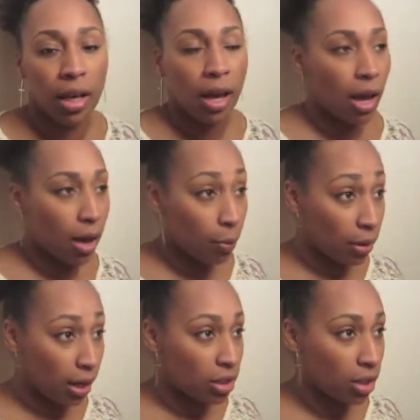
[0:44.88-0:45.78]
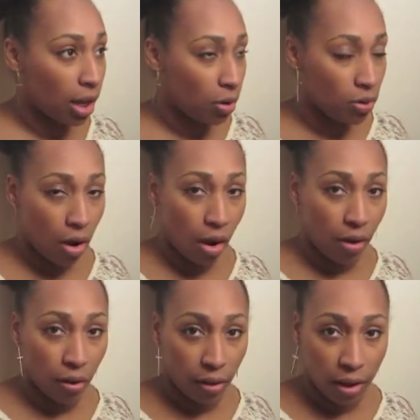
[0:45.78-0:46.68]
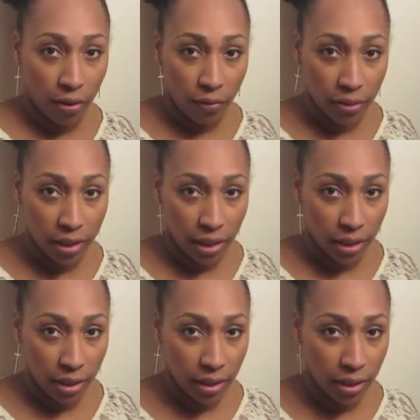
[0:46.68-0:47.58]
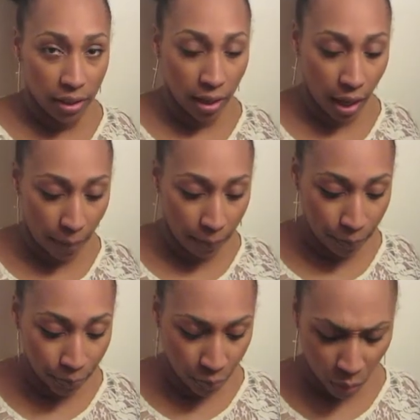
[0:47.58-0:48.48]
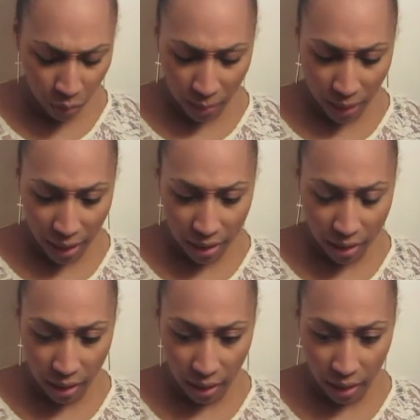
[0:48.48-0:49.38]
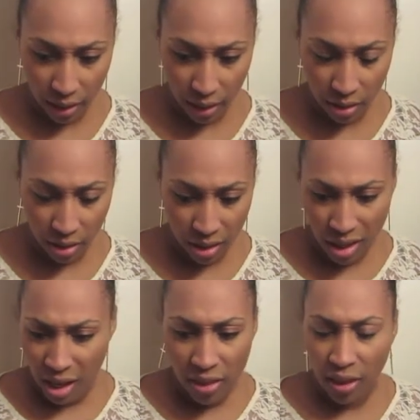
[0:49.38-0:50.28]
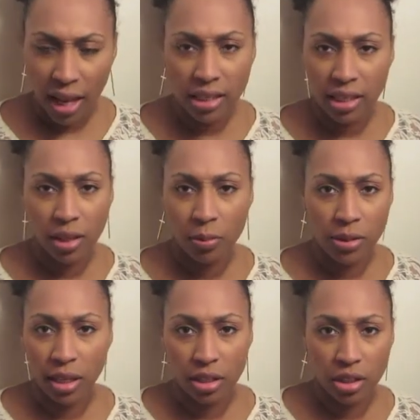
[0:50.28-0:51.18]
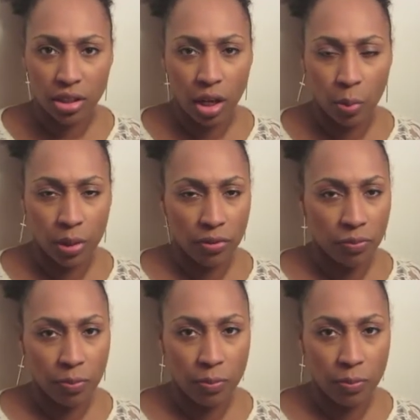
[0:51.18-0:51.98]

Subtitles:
when I took out all of the what was my last thing I did? The last, I think, was like a weave,